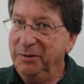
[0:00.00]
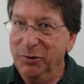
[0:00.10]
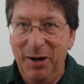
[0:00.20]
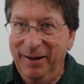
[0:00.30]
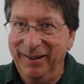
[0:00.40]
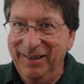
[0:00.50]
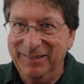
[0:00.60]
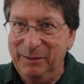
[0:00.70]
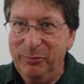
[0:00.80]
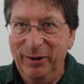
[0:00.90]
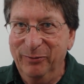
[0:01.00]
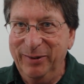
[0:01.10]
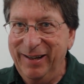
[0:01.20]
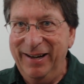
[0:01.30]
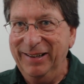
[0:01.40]
You're not going to get something
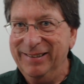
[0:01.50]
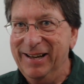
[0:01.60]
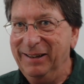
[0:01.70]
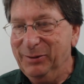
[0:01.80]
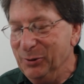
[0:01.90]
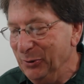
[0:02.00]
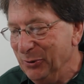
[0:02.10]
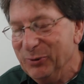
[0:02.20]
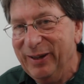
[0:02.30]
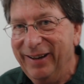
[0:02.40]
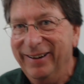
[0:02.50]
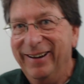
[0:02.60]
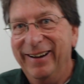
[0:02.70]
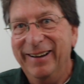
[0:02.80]
every day. It's not going to do that.